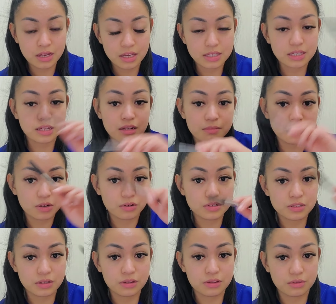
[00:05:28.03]
it's gonna be
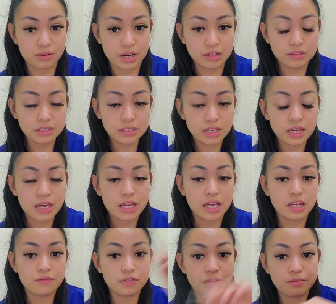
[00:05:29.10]
constant throughout,
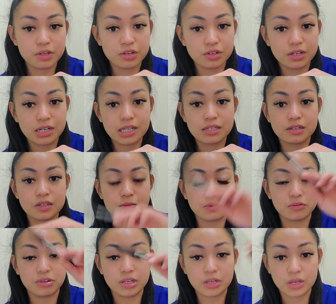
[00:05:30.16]
and if you measure the distance
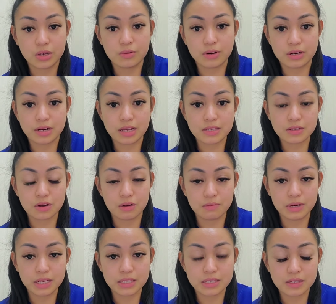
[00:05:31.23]
between QRS
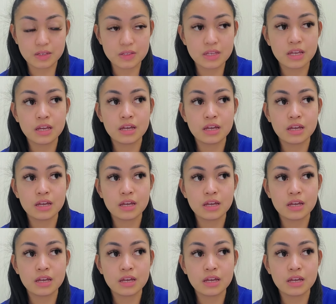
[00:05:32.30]
complexes,